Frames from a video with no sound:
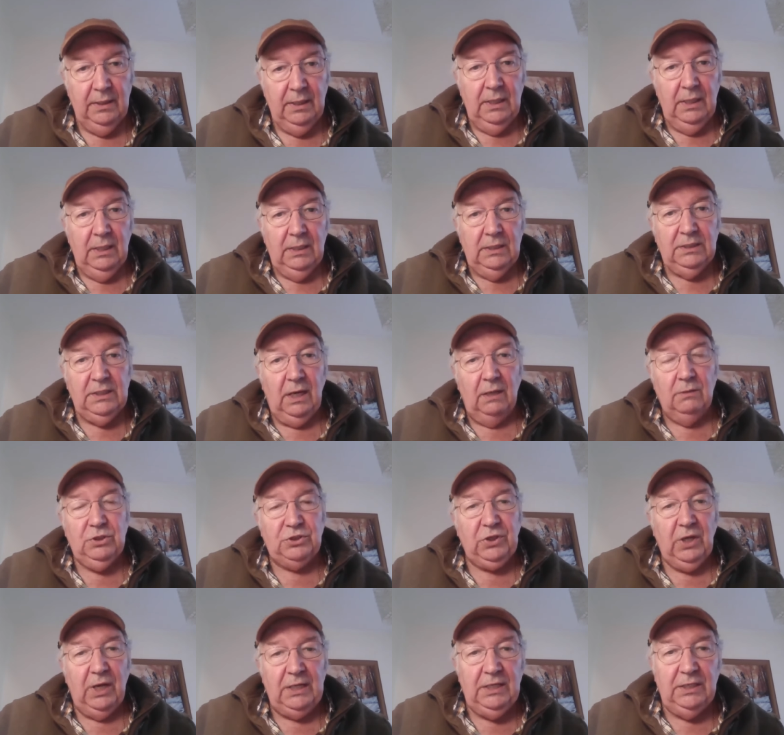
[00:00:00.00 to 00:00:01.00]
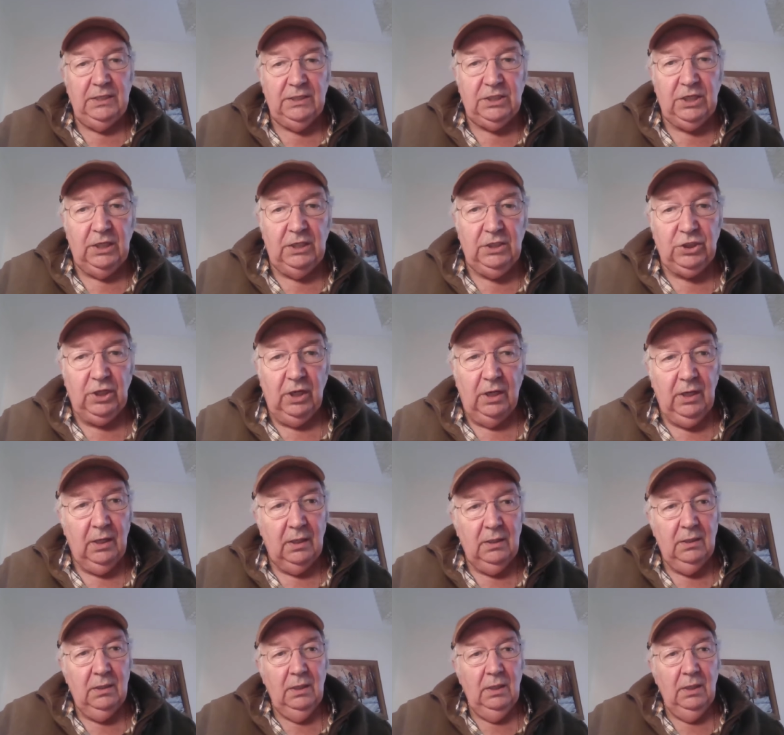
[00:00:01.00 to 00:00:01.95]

Yep. Don't train in a t-shirt.